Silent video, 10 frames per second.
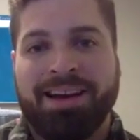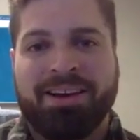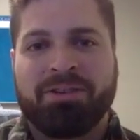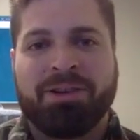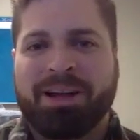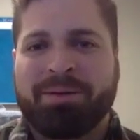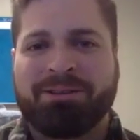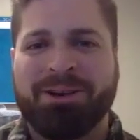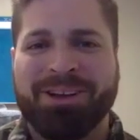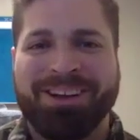I don't know a lot
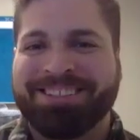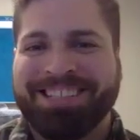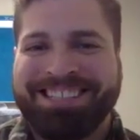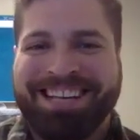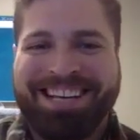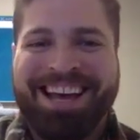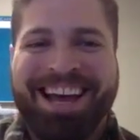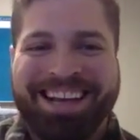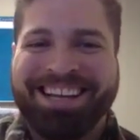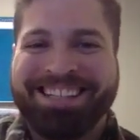about rodeos.
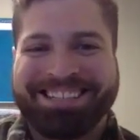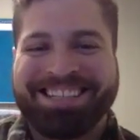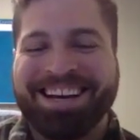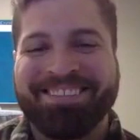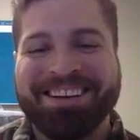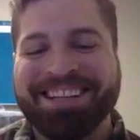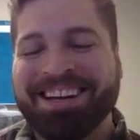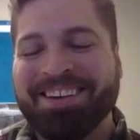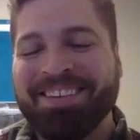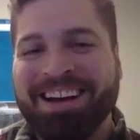I just kind of made
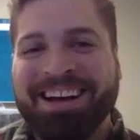that up.